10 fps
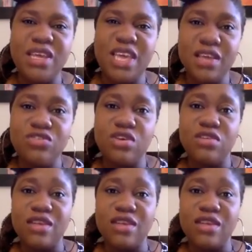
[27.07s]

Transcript: Kickstart.